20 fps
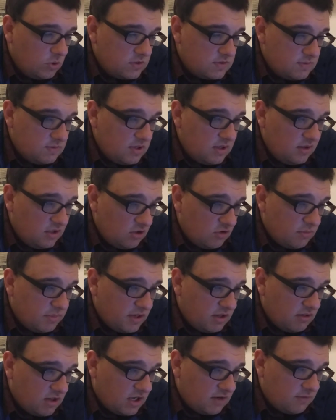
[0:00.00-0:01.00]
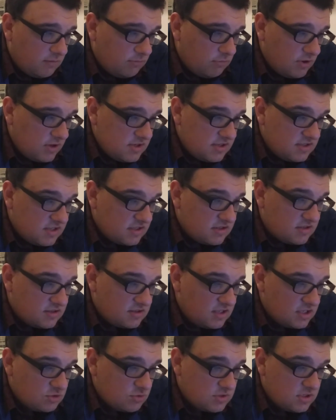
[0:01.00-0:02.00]
be you'd be locked in prison since this
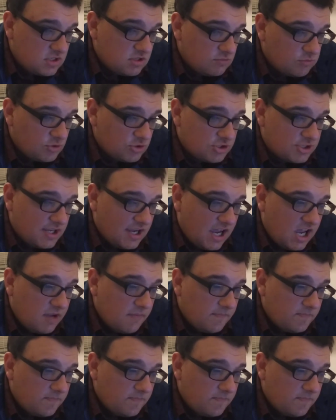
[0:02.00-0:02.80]
was his first time.